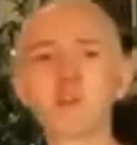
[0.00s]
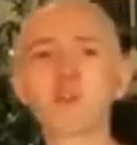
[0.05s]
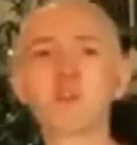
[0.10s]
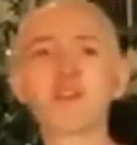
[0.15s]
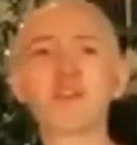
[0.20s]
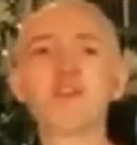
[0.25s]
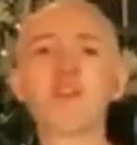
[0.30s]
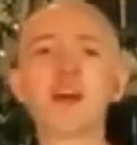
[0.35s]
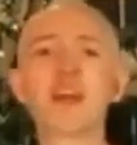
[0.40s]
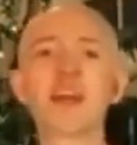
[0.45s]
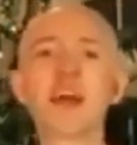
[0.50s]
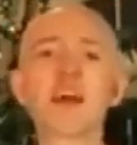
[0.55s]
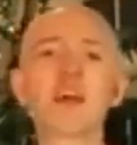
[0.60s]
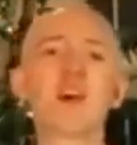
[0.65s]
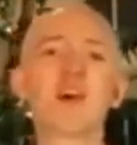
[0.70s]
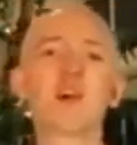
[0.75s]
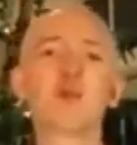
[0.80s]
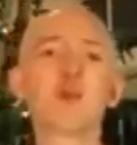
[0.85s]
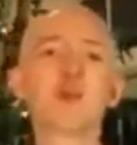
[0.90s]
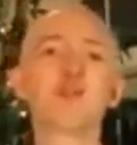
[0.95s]
you're going to find out
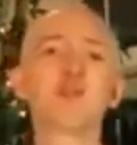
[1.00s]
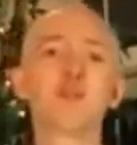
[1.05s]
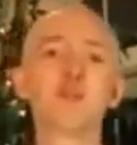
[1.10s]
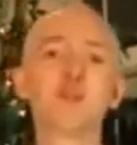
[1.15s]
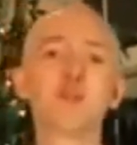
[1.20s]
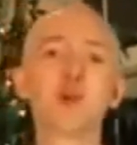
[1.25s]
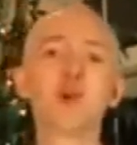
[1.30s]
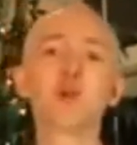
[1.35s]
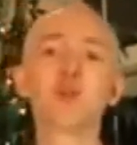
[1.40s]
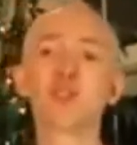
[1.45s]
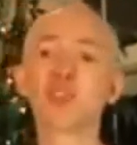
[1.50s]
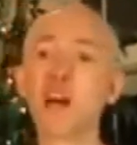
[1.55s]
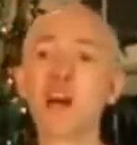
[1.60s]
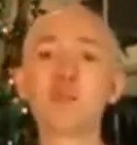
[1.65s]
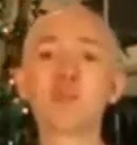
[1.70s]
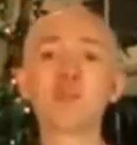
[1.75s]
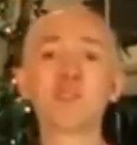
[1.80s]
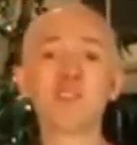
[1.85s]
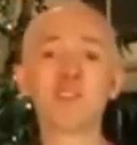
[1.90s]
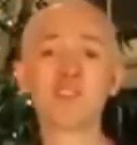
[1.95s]
how I went from broke,
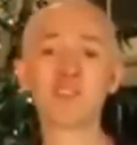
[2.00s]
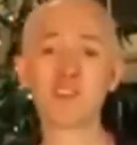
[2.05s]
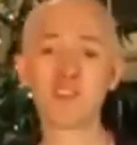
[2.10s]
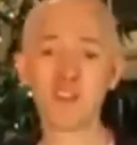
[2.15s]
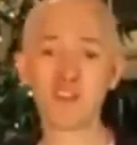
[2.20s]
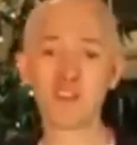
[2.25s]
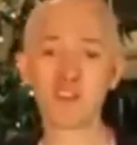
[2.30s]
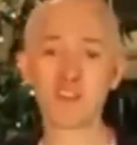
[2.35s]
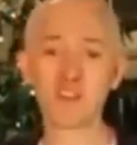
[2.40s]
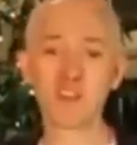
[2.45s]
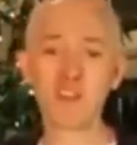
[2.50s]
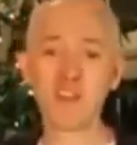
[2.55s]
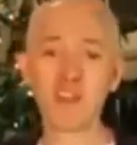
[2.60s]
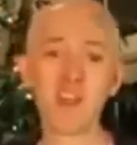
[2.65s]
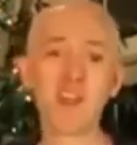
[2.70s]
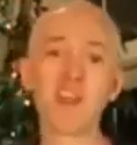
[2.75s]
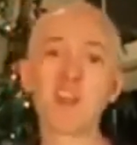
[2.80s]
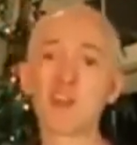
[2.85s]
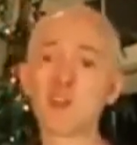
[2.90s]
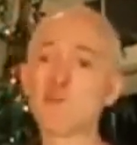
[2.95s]
jobless, and skillless,
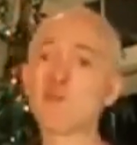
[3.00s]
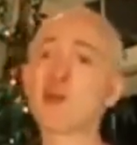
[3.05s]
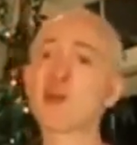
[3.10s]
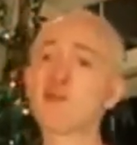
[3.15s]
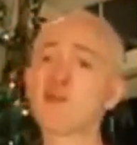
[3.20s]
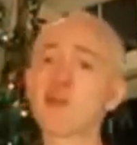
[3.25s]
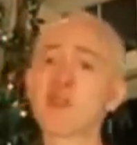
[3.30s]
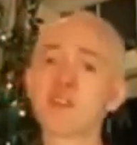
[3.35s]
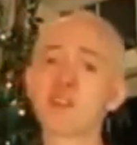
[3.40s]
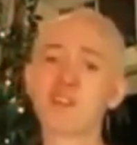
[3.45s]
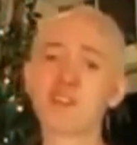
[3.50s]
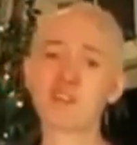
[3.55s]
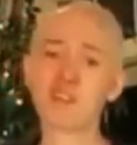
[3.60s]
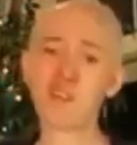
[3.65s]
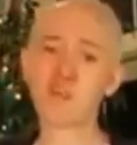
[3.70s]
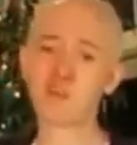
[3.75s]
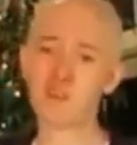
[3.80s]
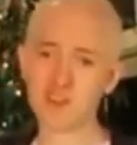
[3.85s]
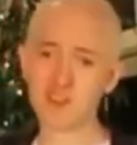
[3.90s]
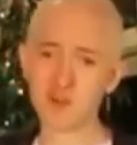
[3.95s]
and you might be in the
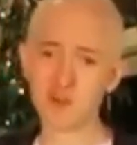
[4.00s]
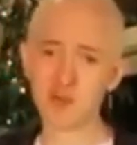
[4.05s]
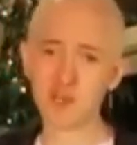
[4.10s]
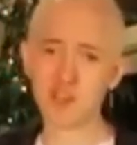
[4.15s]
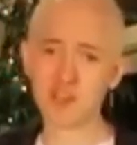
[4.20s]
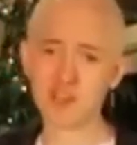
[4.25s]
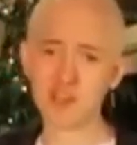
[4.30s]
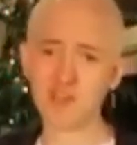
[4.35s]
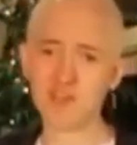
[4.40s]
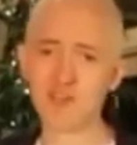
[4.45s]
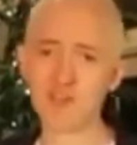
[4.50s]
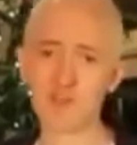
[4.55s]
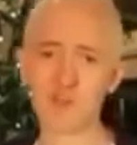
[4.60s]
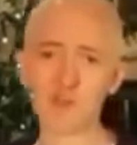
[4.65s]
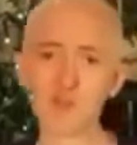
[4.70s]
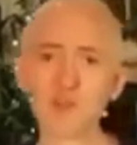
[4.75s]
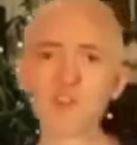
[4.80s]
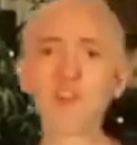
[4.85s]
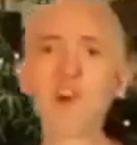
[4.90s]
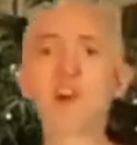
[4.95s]
same situation.
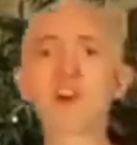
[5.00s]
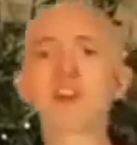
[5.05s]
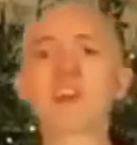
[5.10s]
We're